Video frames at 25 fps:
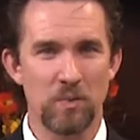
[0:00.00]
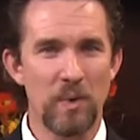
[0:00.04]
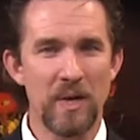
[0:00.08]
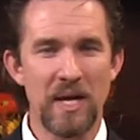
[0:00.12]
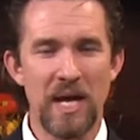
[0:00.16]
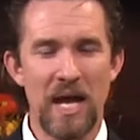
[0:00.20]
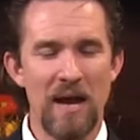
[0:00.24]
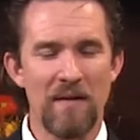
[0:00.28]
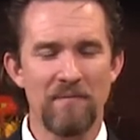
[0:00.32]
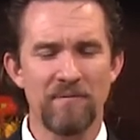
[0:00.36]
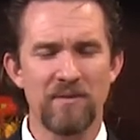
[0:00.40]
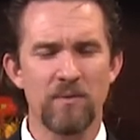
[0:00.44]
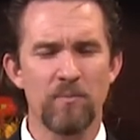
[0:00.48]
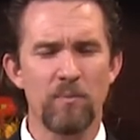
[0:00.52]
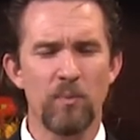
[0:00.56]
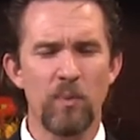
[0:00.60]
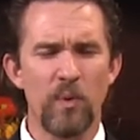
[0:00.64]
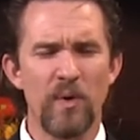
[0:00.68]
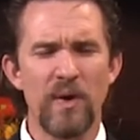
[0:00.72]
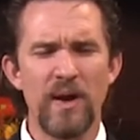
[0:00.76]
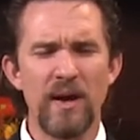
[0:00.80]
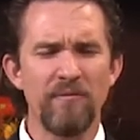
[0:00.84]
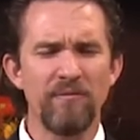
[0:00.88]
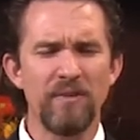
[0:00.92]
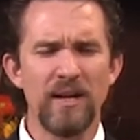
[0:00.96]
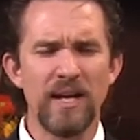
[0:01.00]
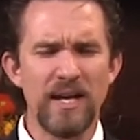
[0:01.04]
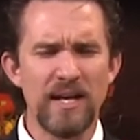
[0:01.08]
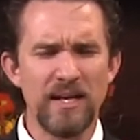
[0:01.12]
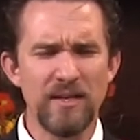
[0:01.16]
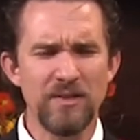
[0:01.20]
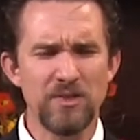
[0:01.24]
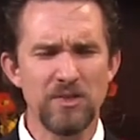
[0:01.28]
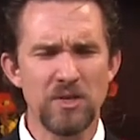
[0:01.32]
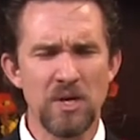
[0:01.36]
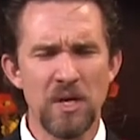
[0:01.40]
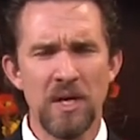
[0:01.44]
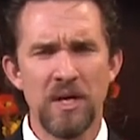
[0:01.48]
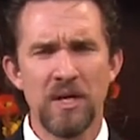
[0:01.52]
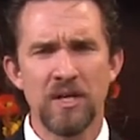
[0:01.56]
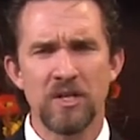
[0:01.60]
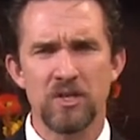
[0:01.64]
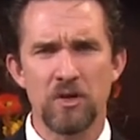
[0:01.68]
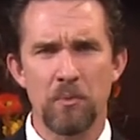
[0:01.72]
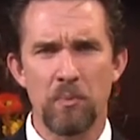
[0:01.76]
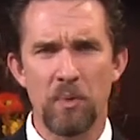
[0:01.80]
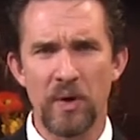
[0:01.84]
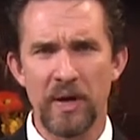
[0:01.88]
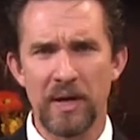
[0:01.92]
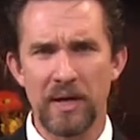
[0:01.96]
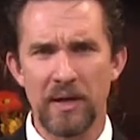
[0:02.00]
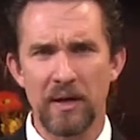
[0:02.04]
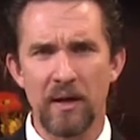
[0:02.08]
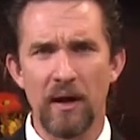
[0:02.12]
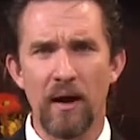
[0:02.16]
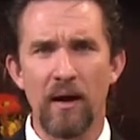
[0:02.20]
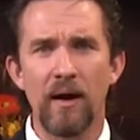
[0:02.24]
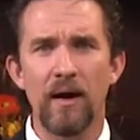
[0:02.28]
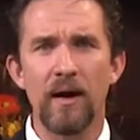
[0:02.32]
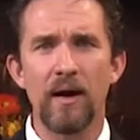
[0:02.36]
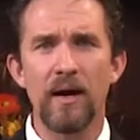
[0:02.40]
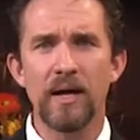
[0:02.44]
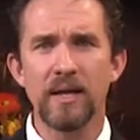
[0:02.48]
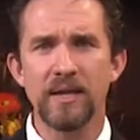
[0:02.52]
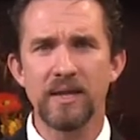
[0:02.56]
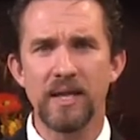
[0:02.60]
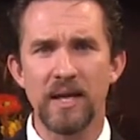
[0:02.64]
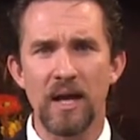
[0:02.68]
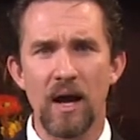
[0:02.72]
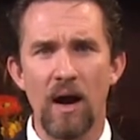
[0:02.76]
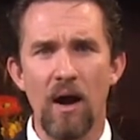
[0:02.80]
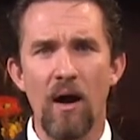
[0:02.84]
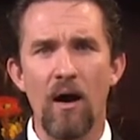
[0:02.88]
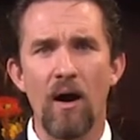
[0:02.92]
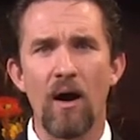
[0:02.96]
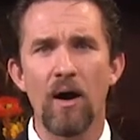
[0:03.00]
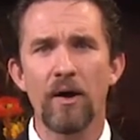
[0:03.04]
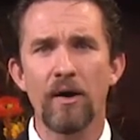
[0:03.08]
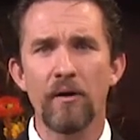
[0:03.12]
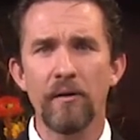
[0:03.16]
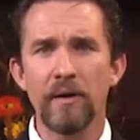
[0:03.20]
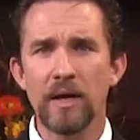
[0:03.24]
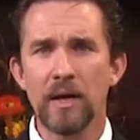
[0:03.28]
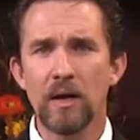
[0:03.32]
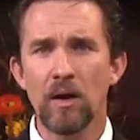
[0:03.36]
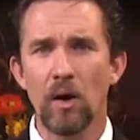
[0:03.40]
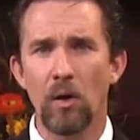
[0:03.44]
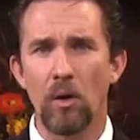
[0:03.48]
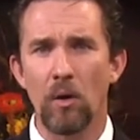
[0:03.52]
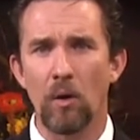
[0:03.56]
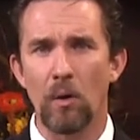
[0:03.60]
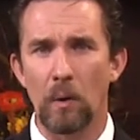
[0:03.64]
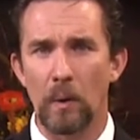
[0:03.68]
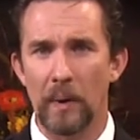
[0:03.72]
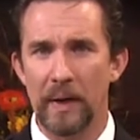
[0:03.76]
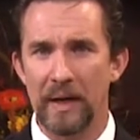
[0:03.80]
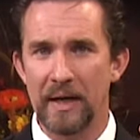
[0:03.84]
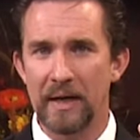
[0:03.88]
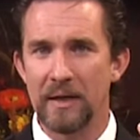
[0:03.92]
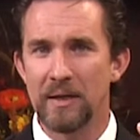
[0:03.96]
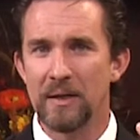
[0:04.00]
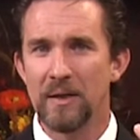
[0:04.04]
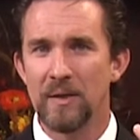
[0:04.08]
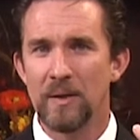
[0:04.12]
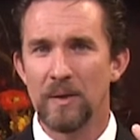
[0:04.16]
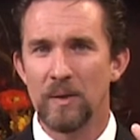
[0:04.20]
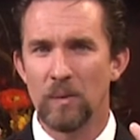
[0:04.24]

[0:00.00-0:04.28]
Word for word: We have the privilege to bring God the honor and glory